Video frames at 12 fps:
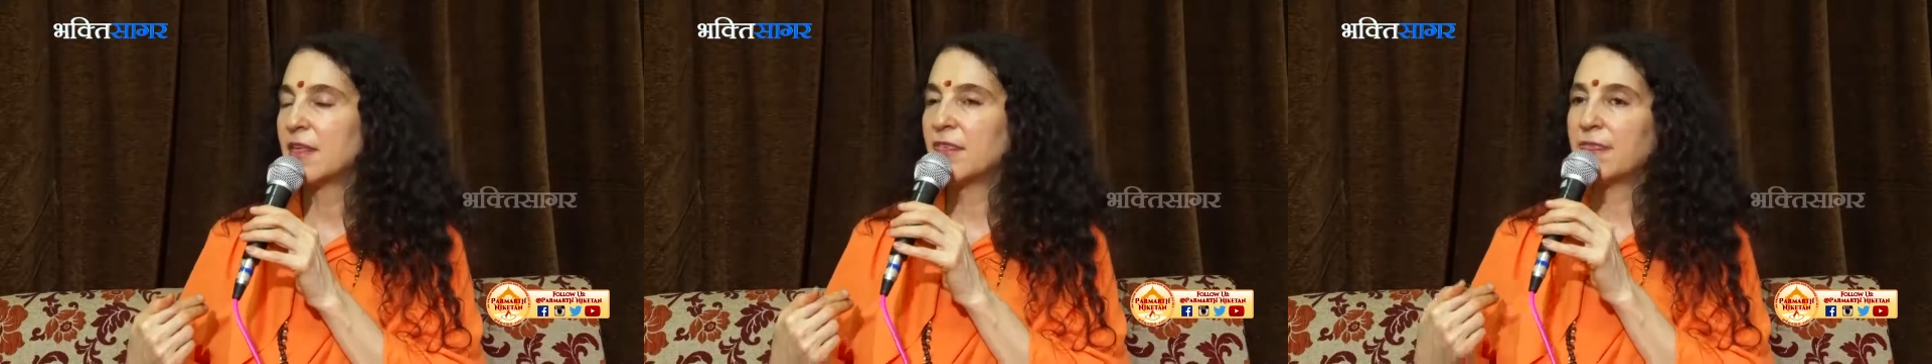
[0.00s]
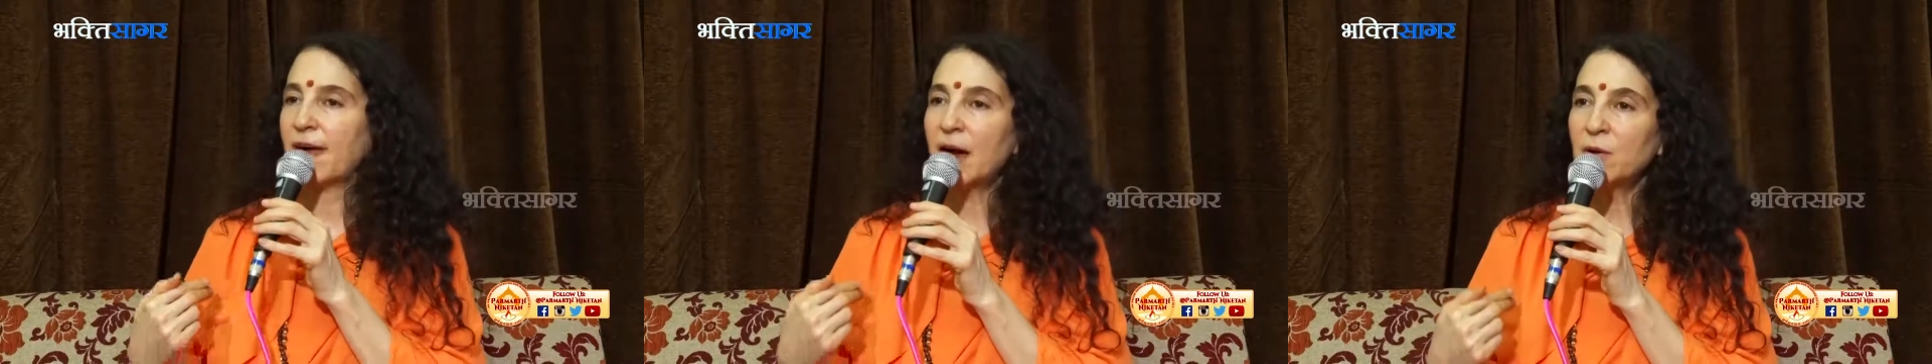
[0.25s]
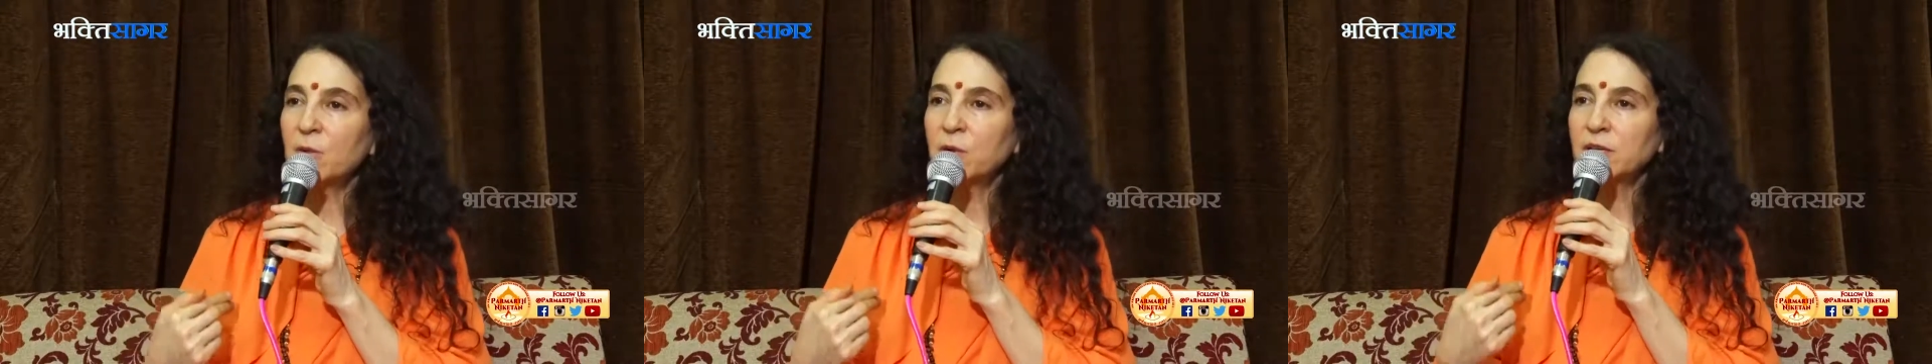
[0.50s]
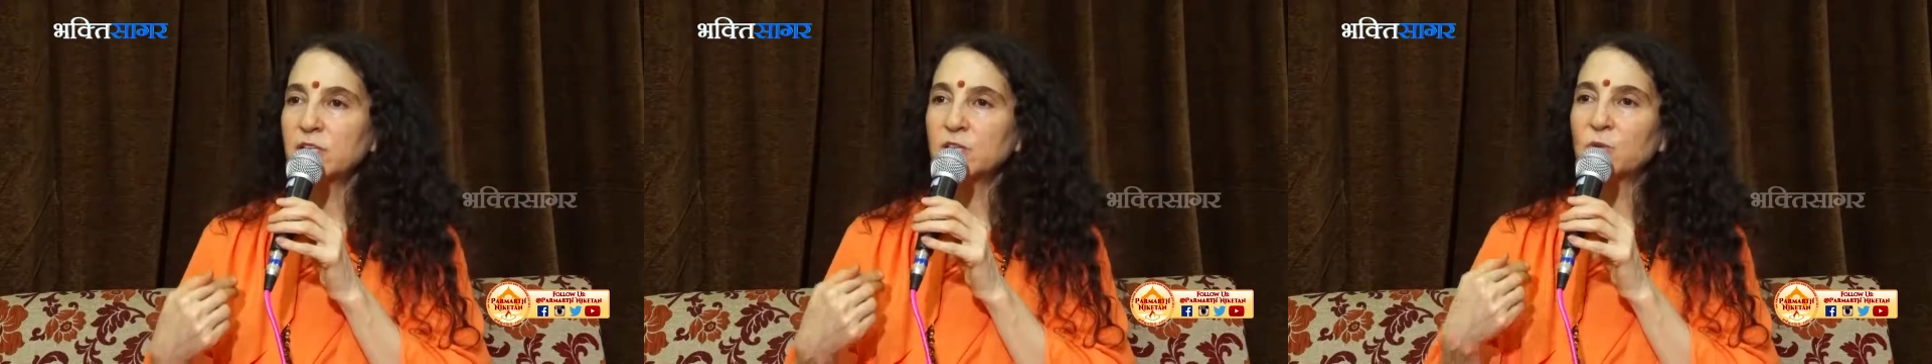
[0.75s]
That
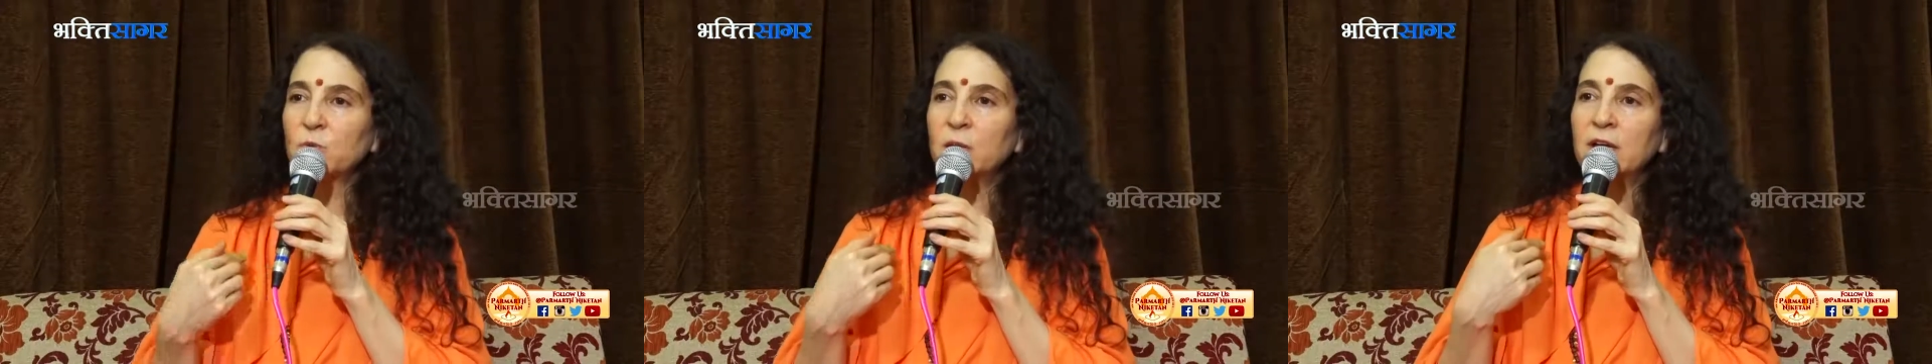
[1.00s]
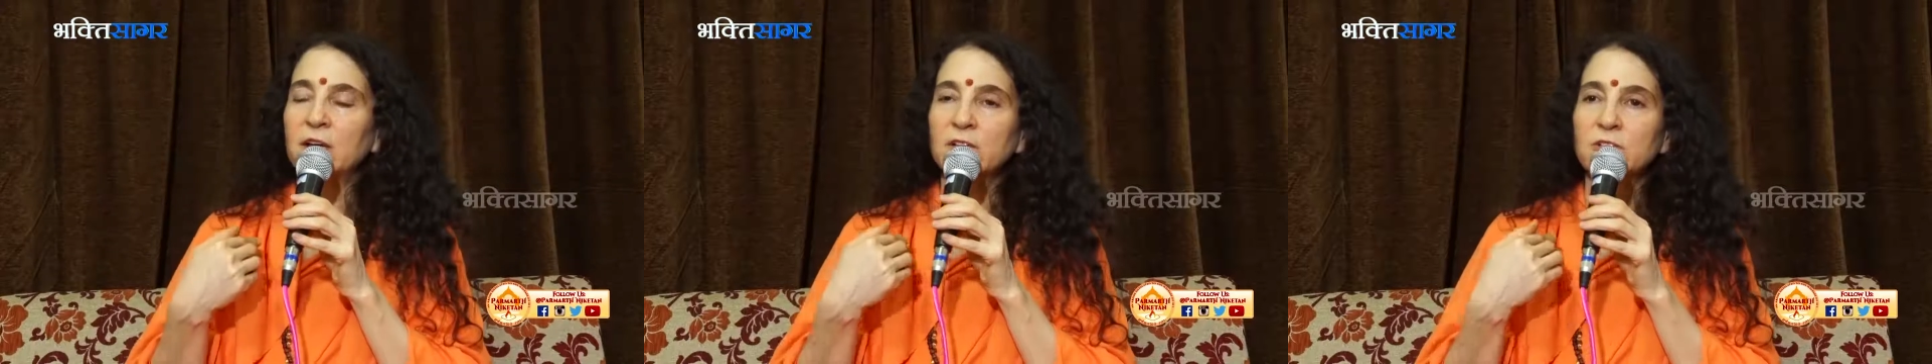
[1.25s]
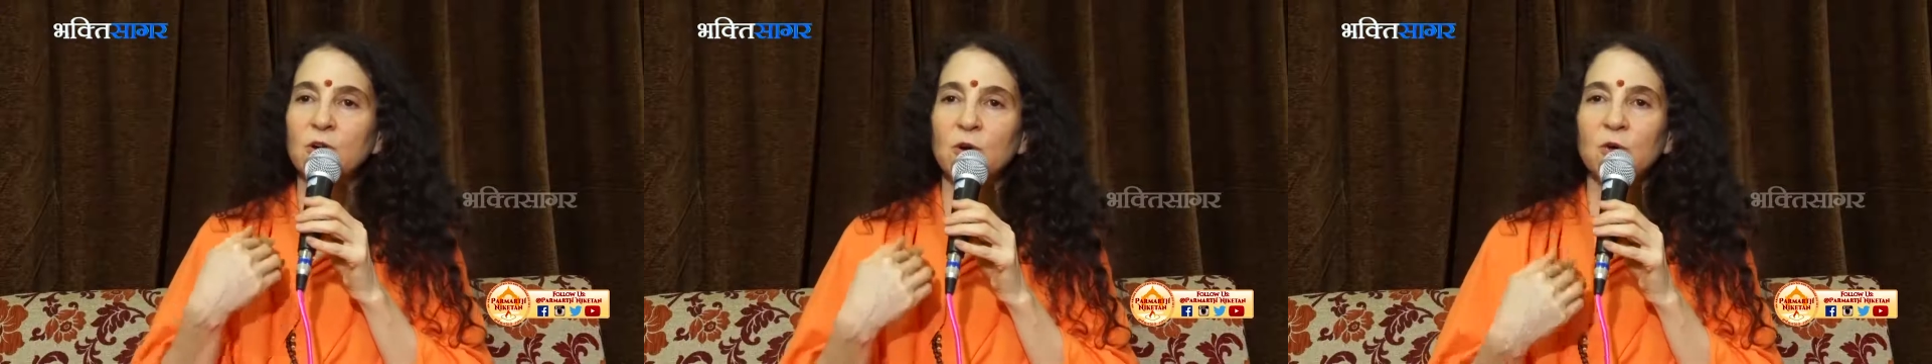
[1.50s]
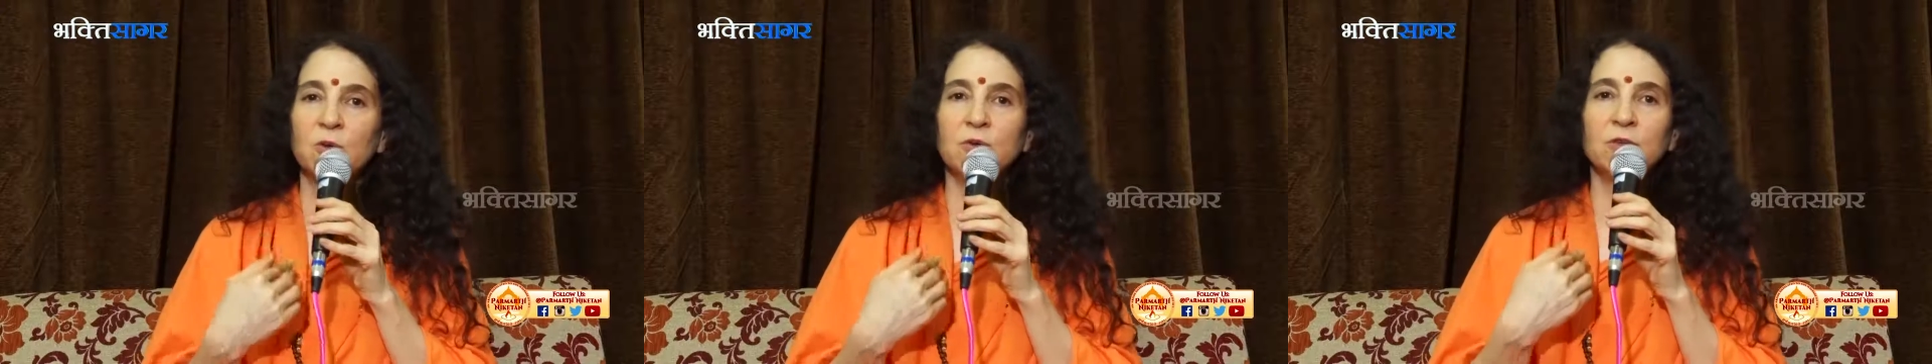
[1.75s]
which we are
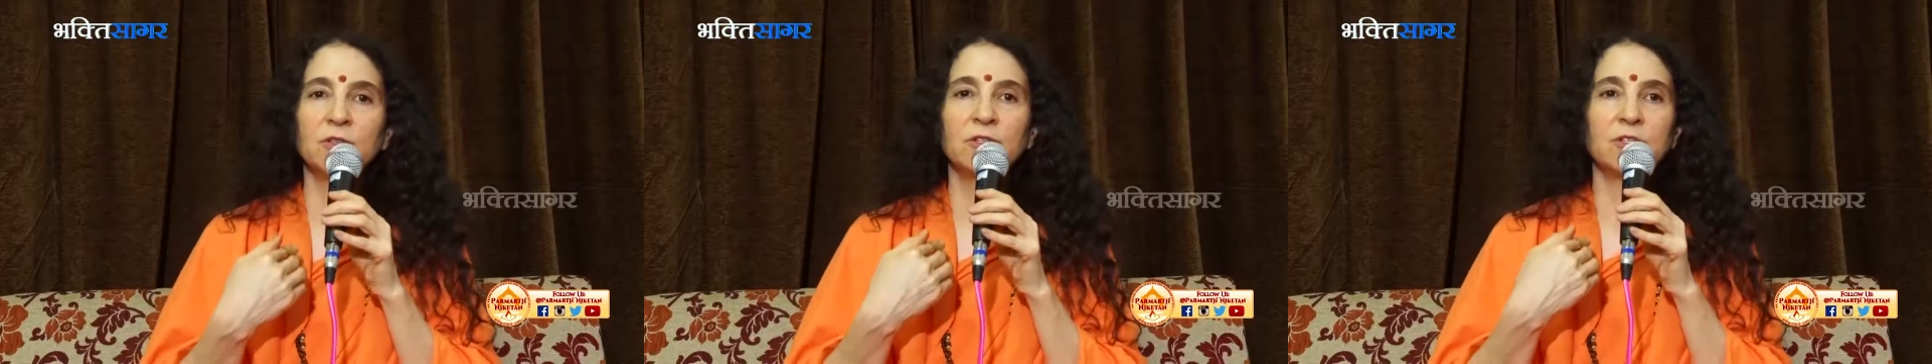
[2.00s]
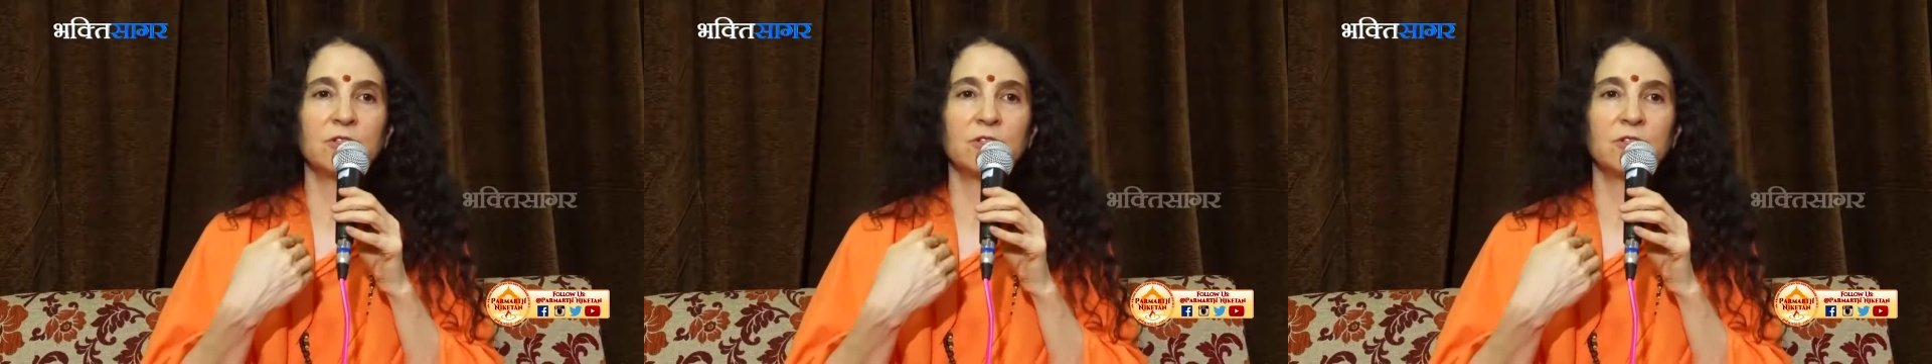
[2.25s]
told